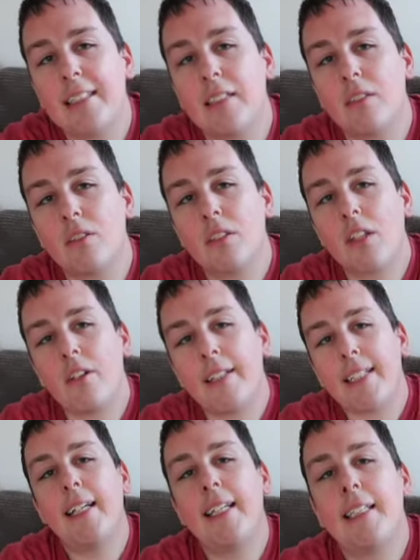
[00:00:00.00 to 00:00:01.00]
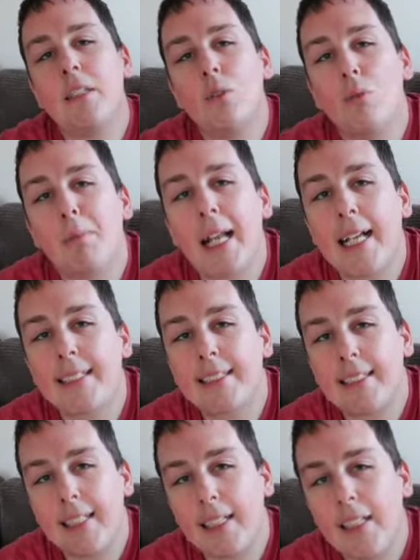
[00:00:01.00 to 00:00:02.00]
It looks like, it is all
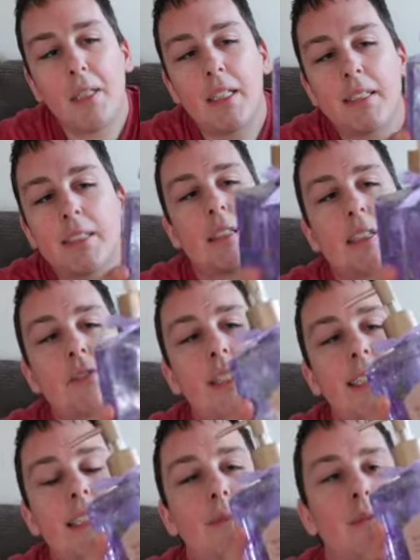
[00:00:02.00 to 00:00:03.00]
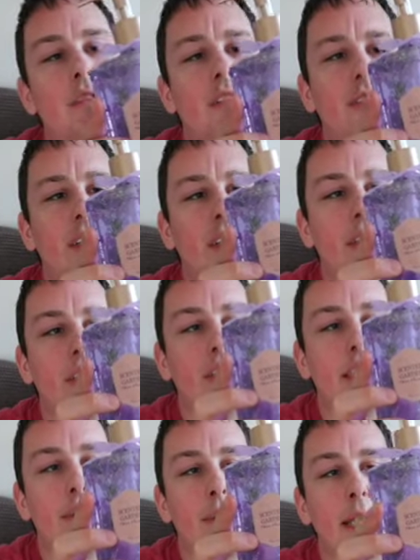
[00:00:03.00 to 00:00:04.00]
plastic, but I did read some
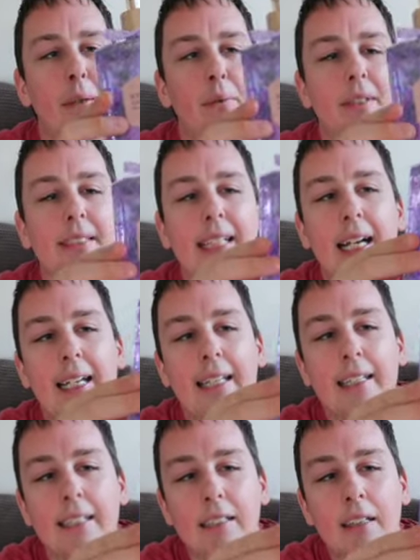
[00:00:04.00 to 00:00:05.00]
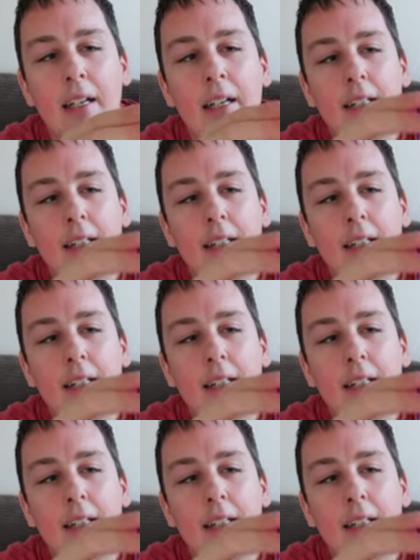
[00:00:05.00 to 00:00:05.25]
reviews and people were saying